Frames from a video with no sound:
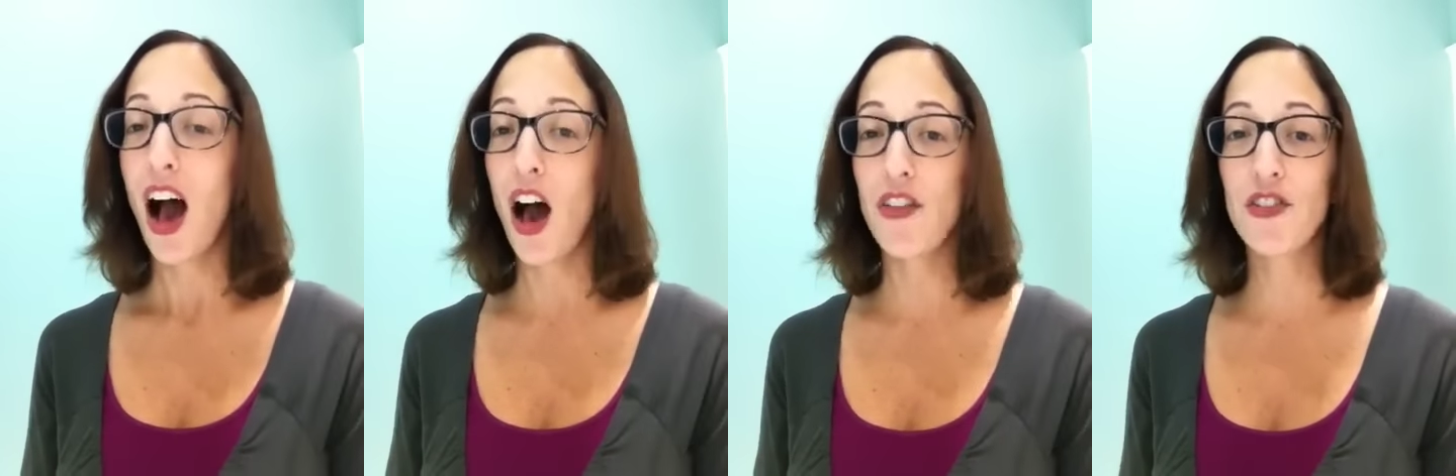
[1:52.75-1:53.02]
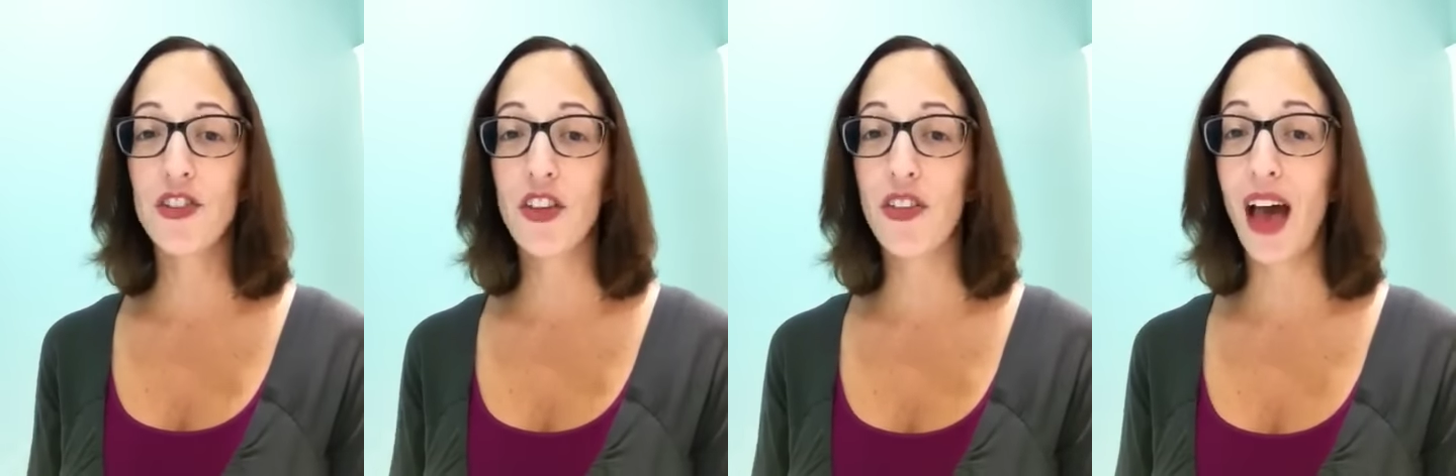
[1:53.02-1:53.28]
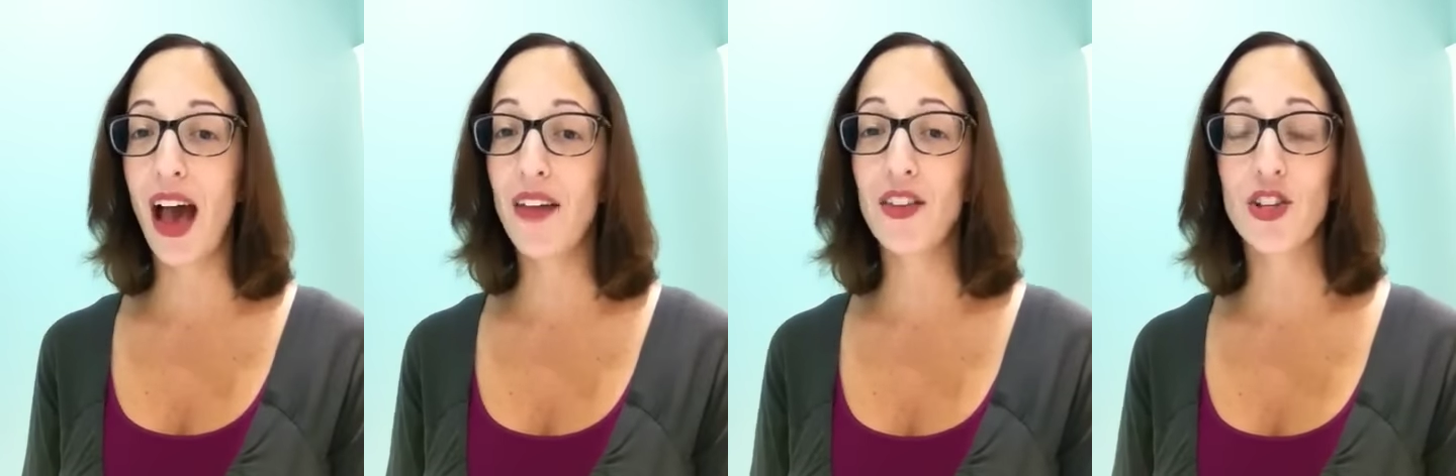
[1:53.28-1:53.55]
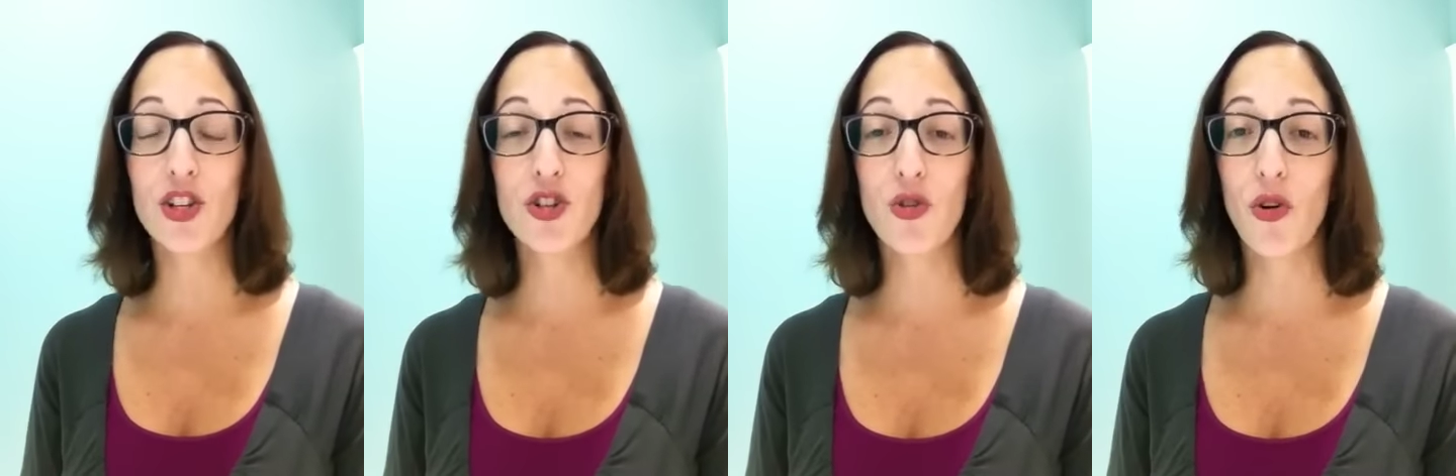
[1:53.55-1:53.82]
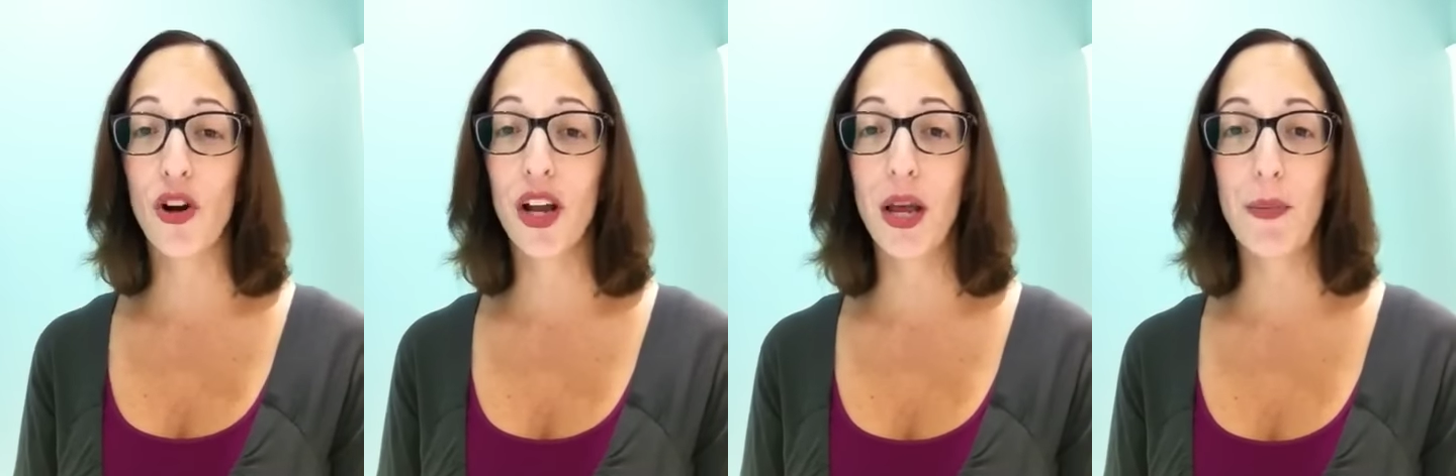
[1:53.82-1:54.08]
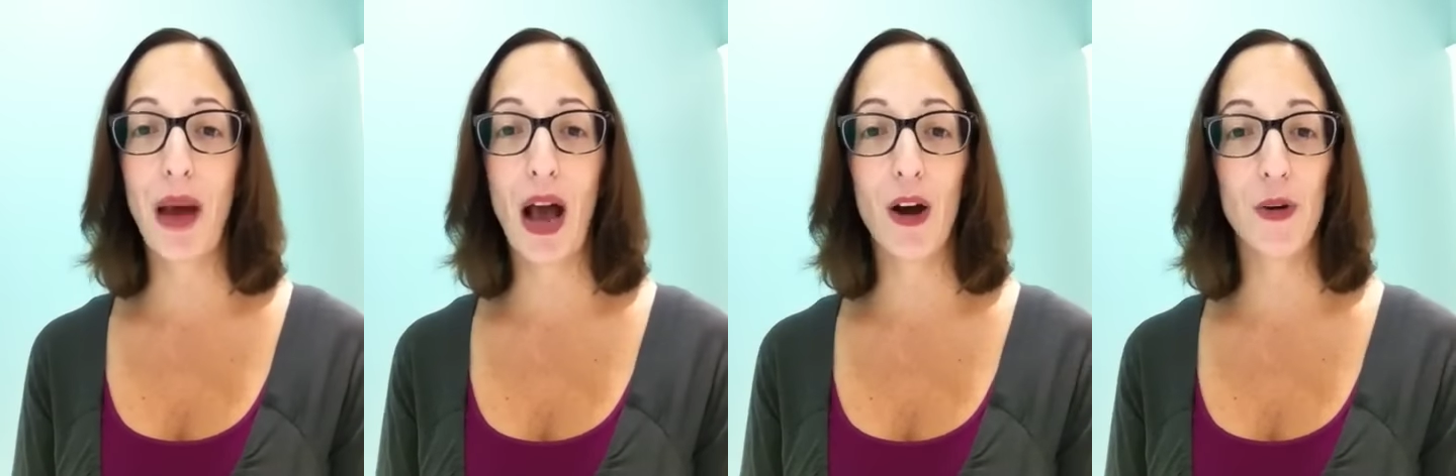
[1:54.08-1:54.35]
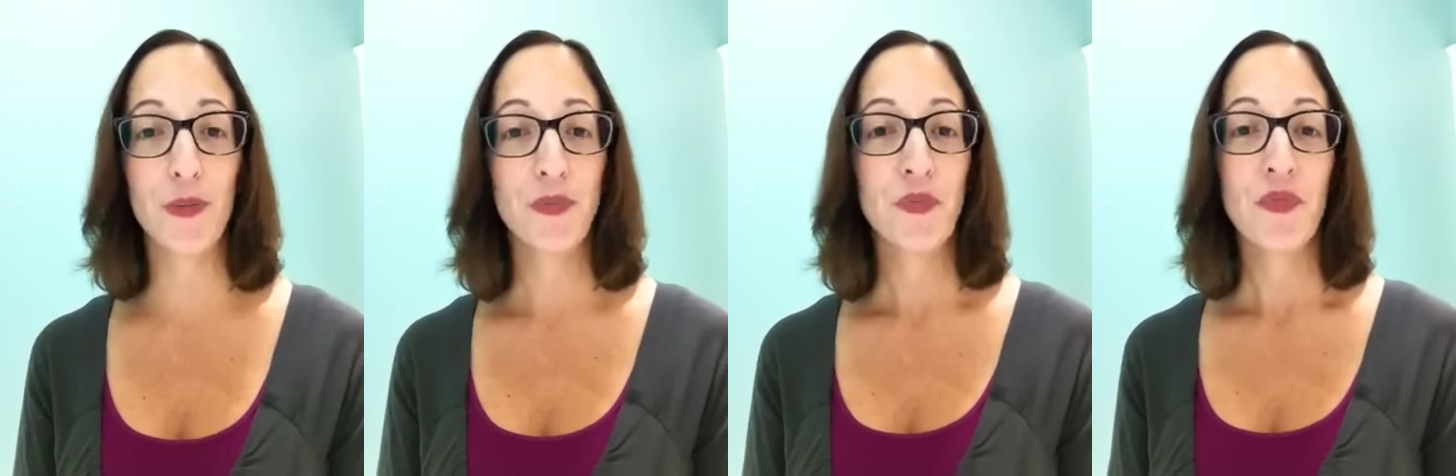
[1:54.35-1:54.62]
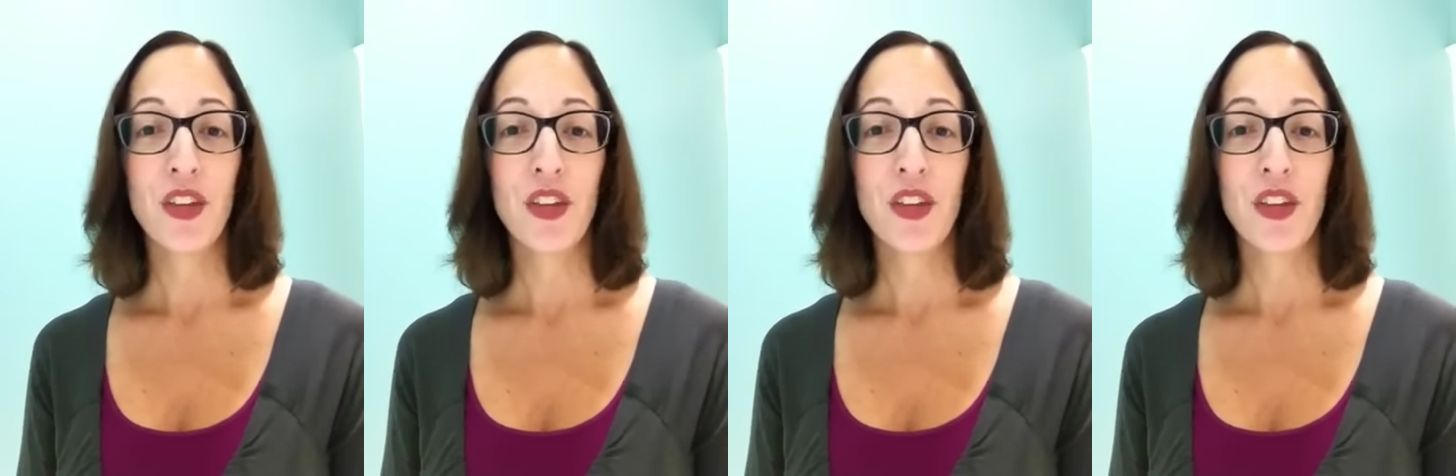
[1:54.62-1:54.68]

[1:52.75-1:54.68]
Other than that, the story about